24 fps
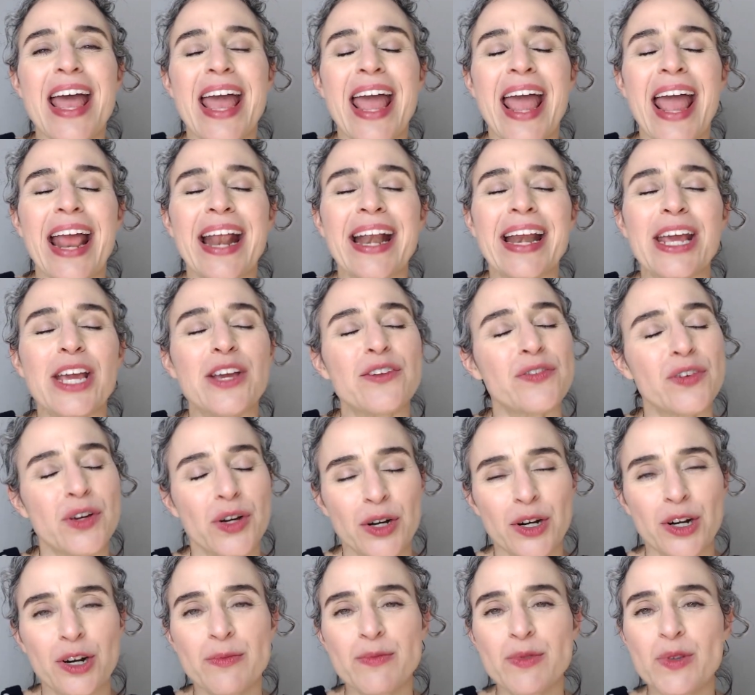And if
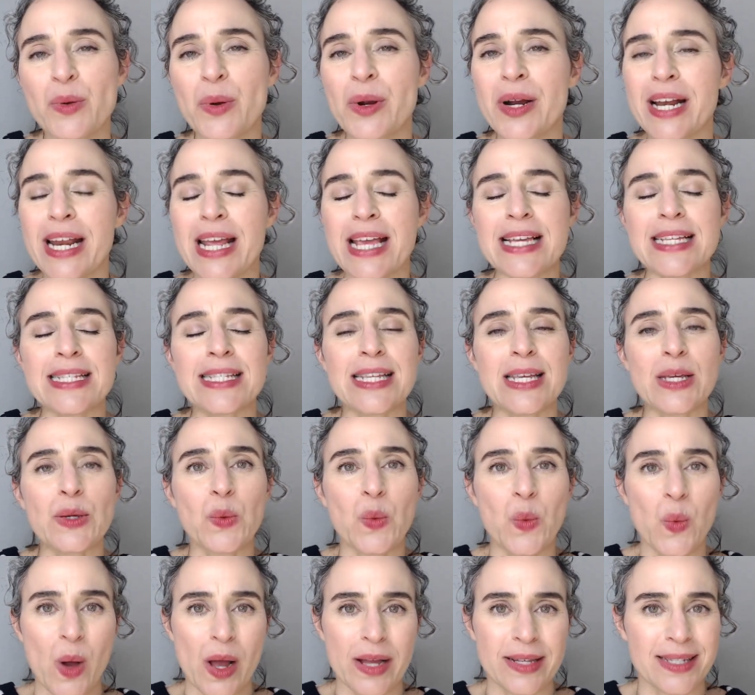herbs were an easy
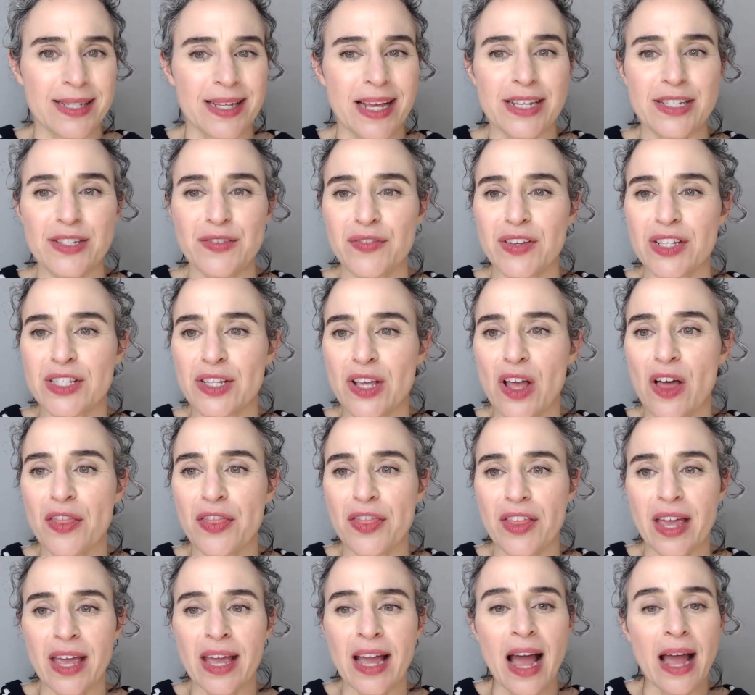one size fits all
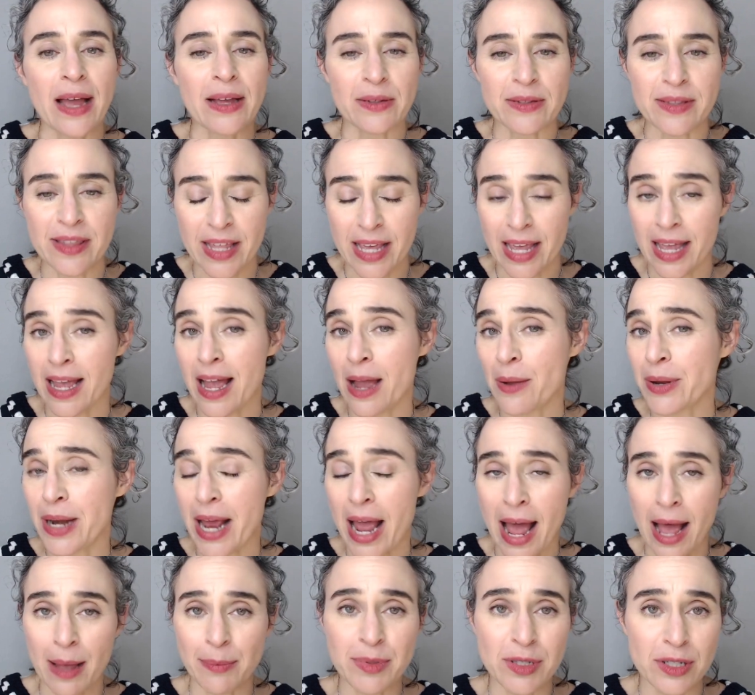thing, I thing I would
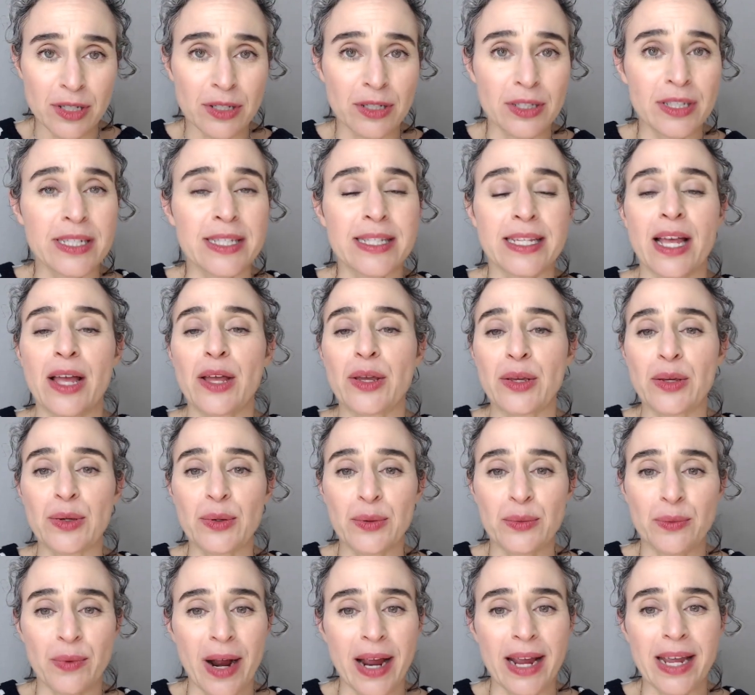absolutely tell
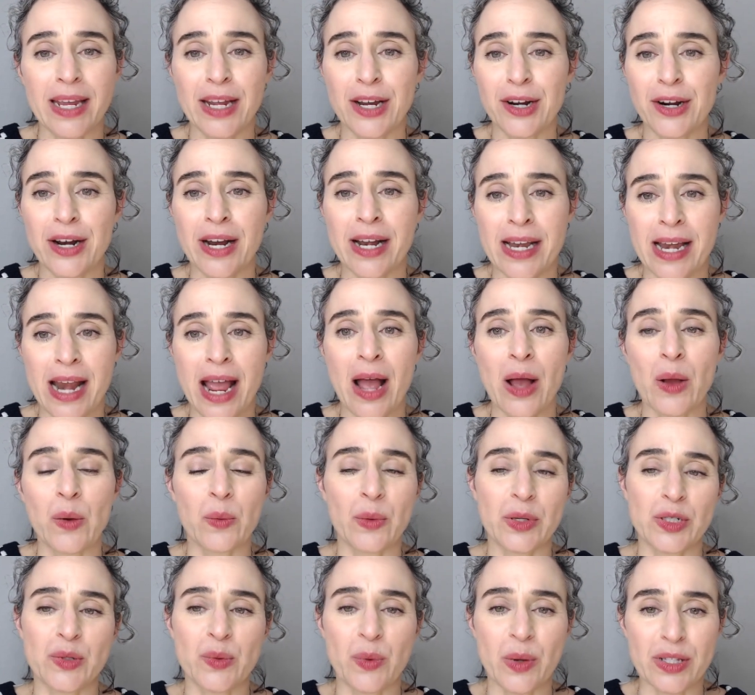you right here and now
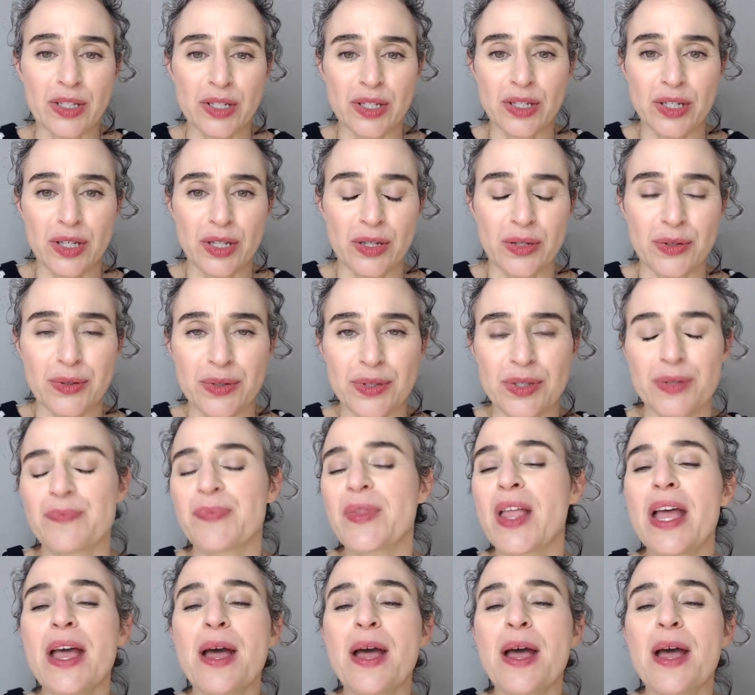which ones to use.